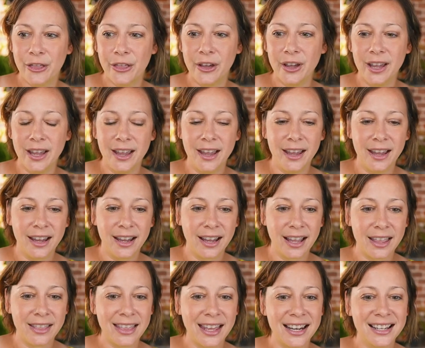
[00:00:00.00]

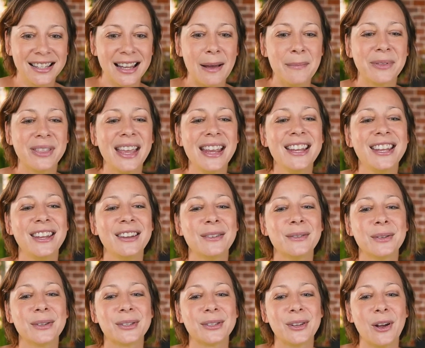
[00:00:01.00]
thing that is up. Thank
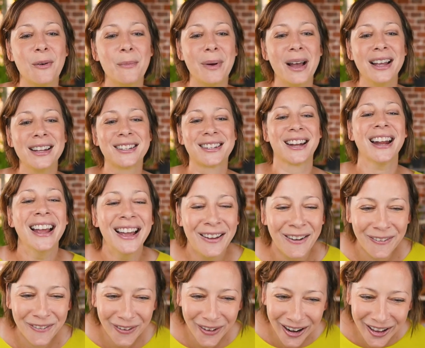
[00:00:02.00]
you so much
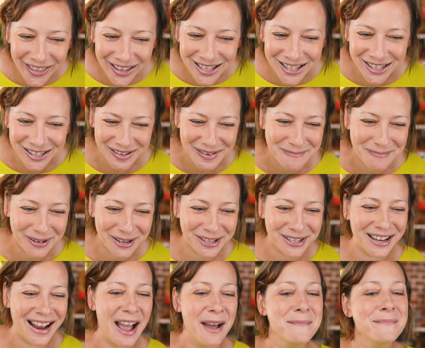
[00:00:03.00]
for the super
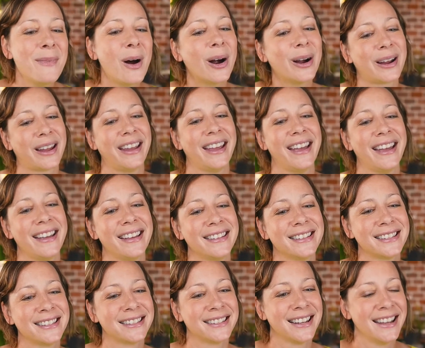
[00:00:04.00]
chat,
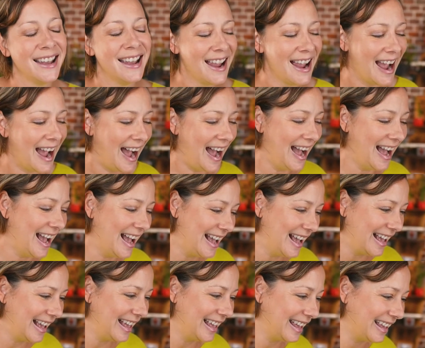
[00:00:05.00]
Marcus. All
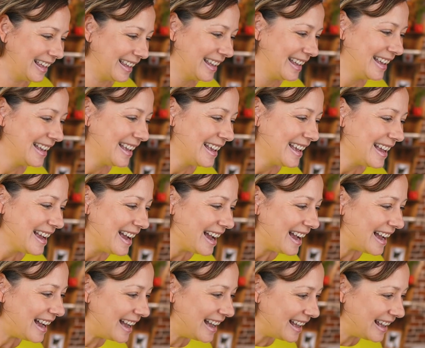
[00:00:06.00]

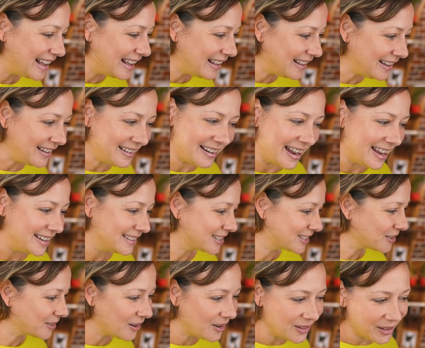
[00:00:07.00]
right,
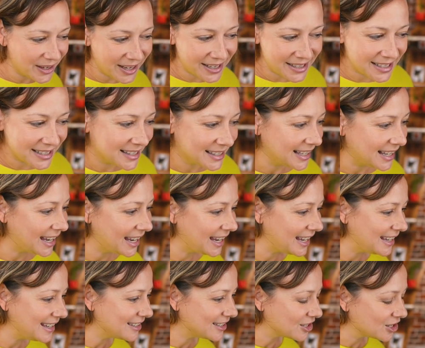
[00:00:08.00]
scrolling to
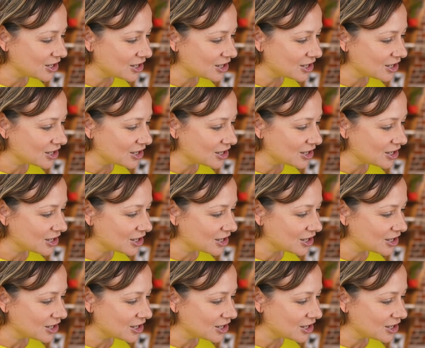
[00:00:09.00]
see